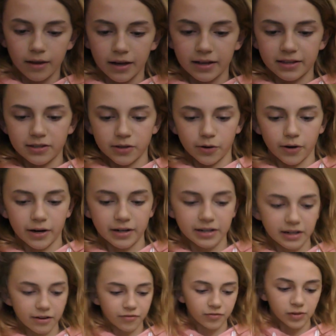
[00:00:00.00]
It's so hard
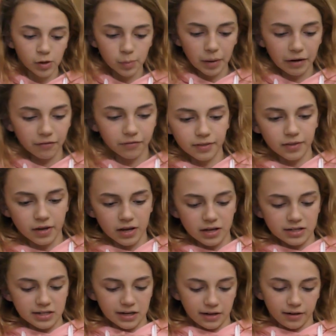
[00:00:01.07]
to get foam out of the
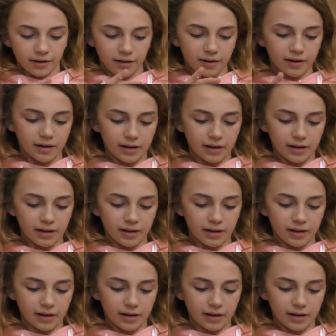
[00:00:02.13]
container.